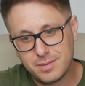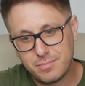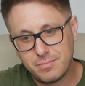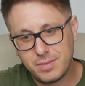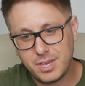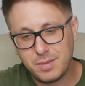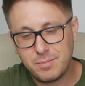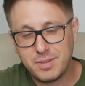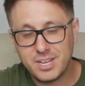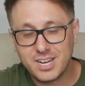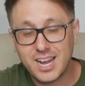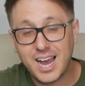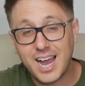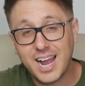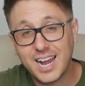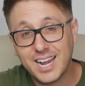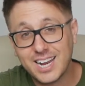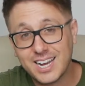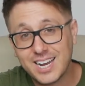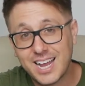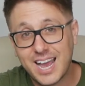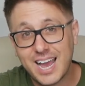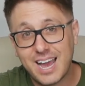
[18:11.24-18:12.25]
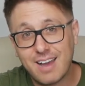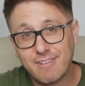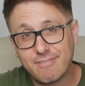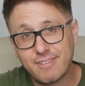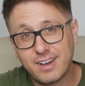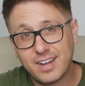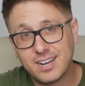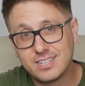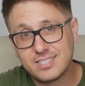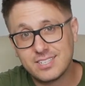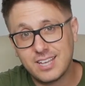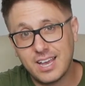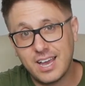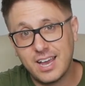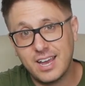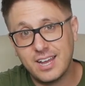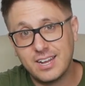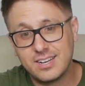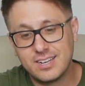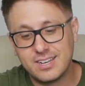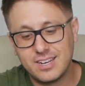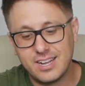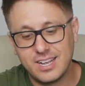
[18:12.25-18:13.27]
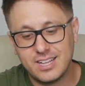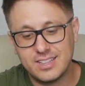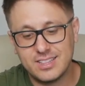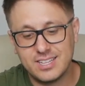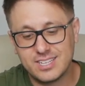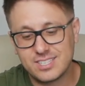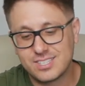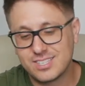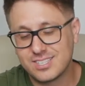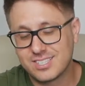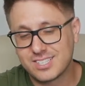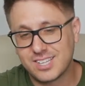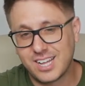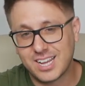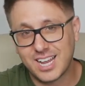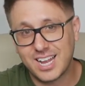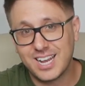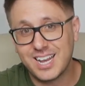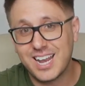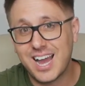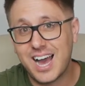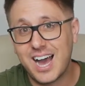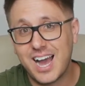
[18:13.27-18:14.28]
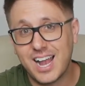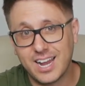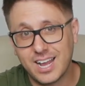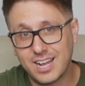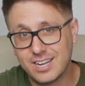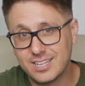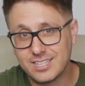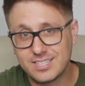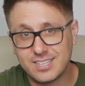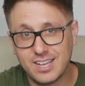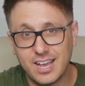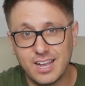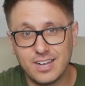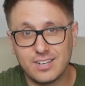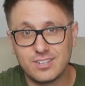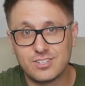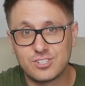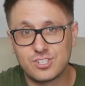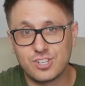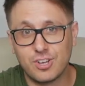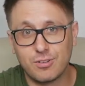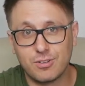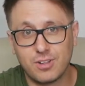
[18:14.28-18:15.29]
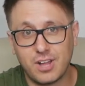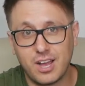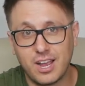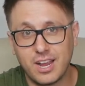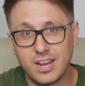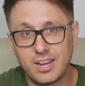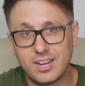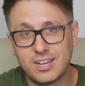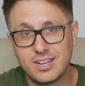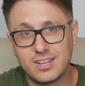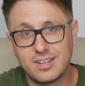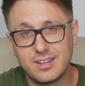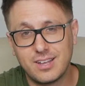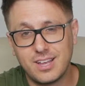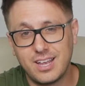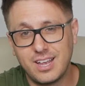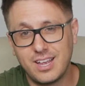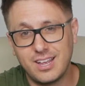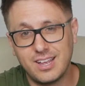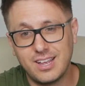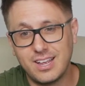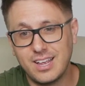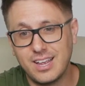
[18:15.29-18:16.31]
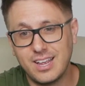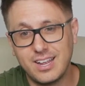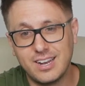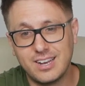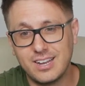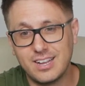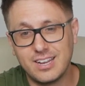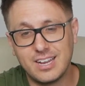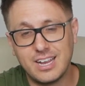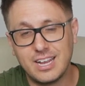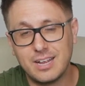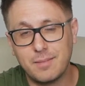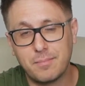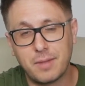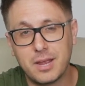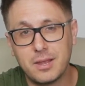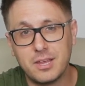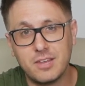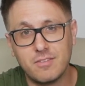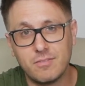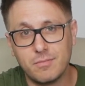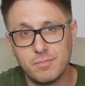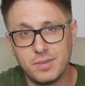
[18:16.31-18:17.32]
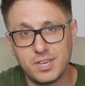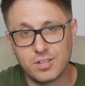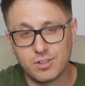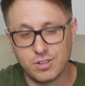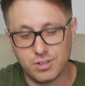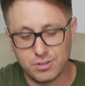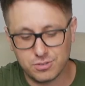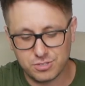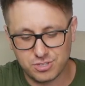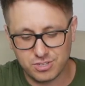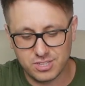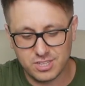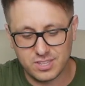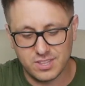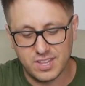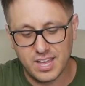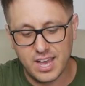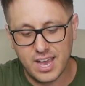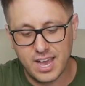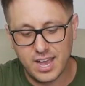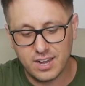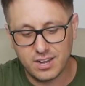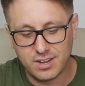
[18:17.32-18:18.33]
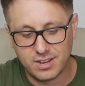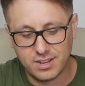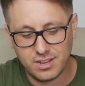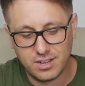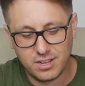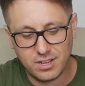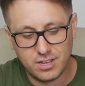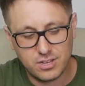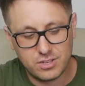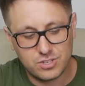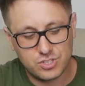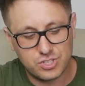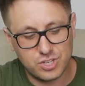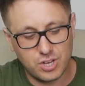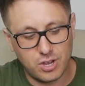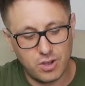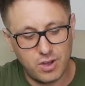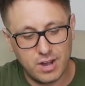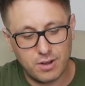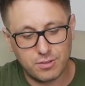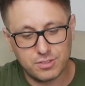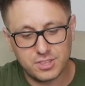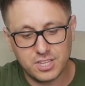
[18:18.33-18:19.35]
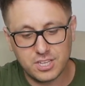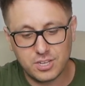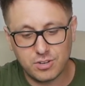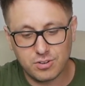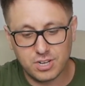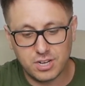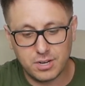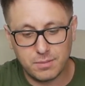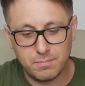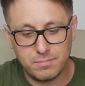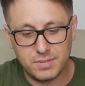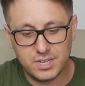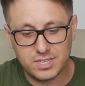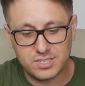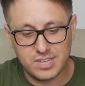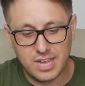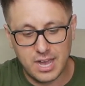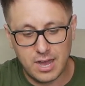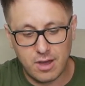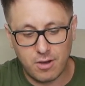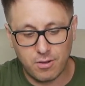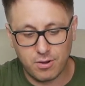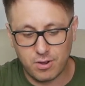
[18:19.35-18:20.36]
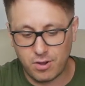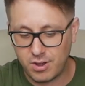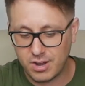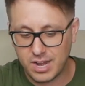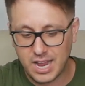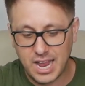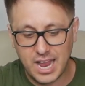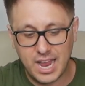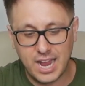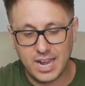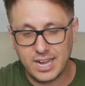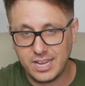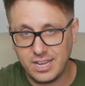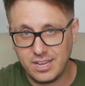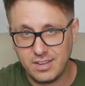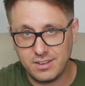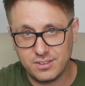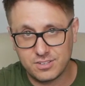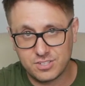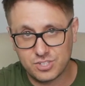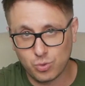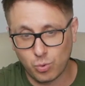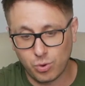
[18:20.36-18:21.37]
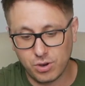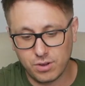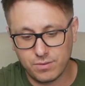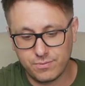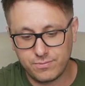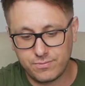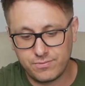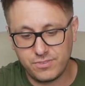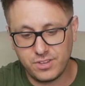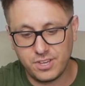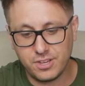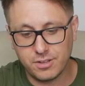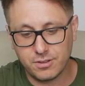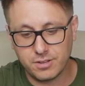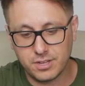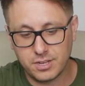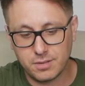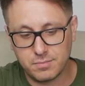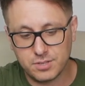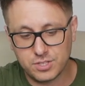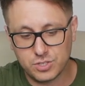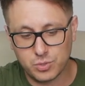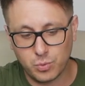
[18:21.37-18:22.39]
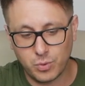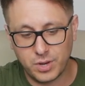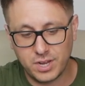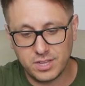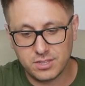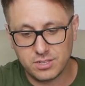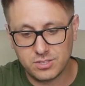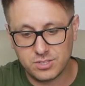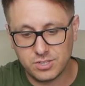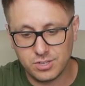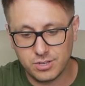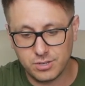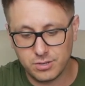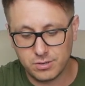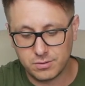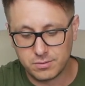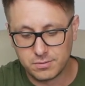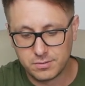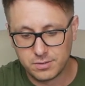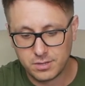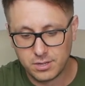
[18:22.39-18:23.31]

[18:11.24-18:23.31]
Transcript: maybe a 9.5 out of 10, and this is like a 9 out of 10. So like, and it might even be closer than that. So I don't think you're going to miss out on any sort of feeling between the two.